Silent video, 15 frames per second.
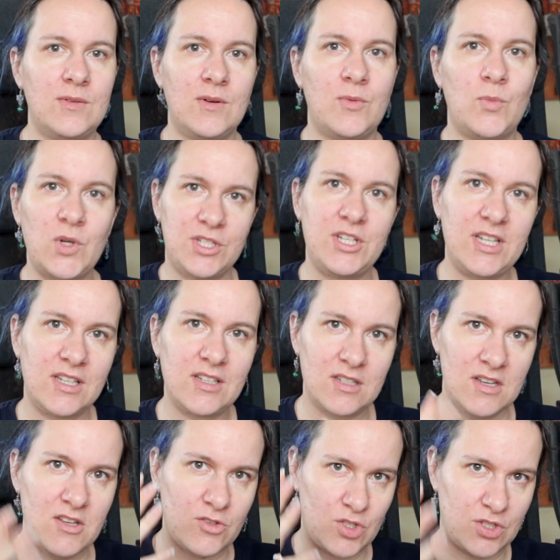watching
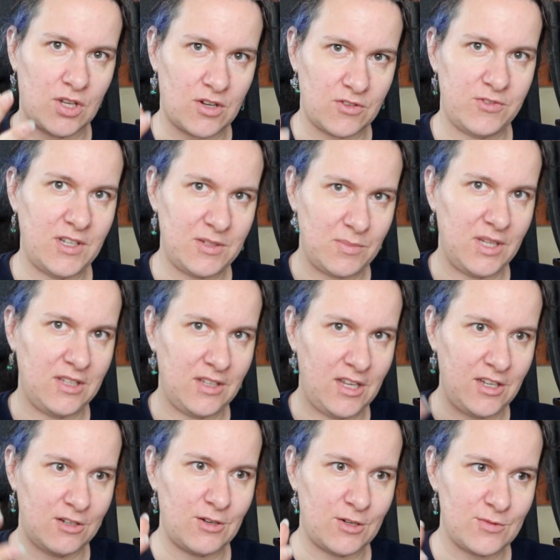stuff and being
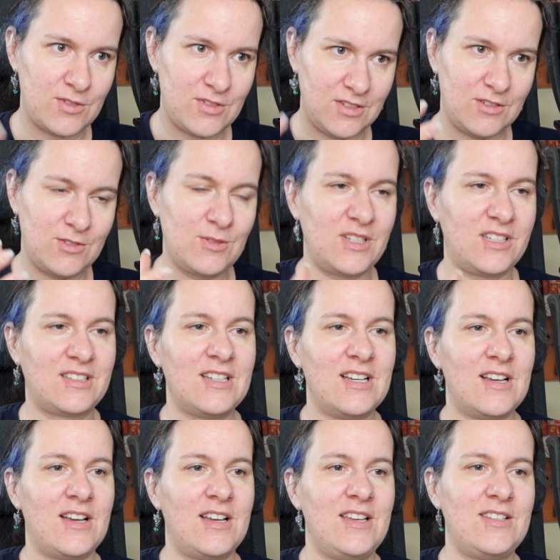engrossed into it
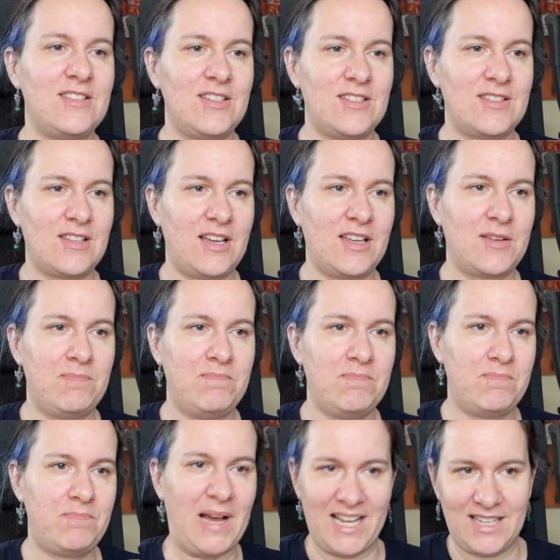is this like
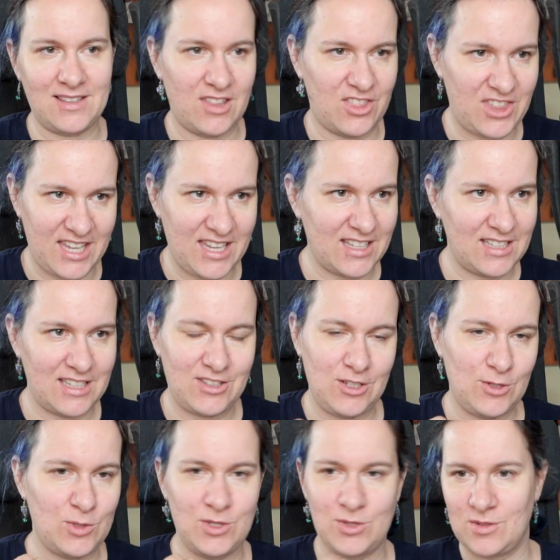bad thing that
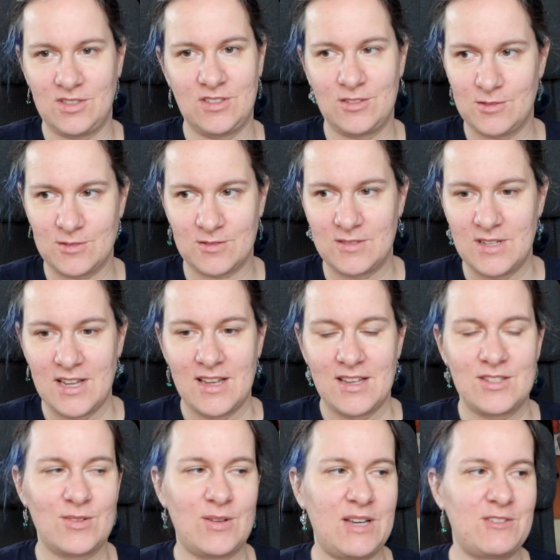you shouldn't do.
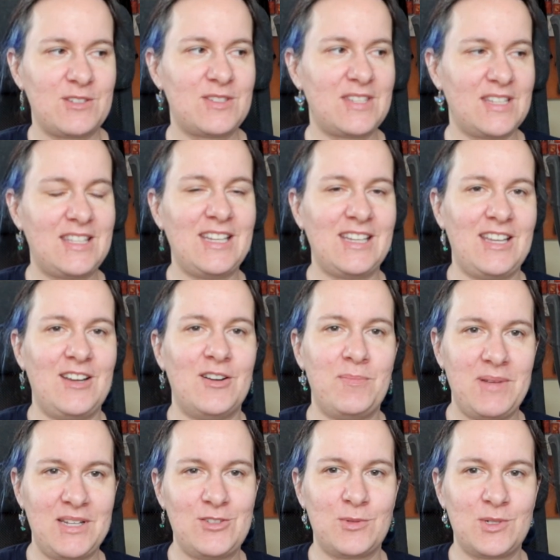So I was sitting here
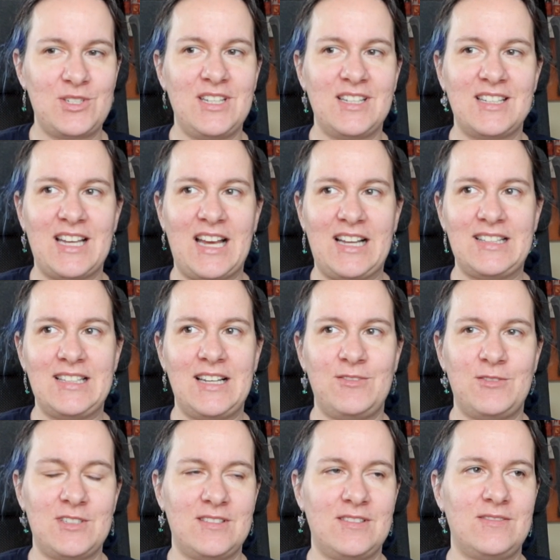binge watching that and
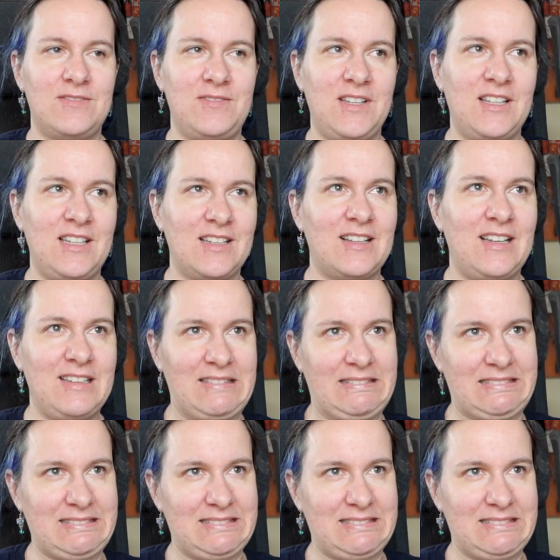was feeling like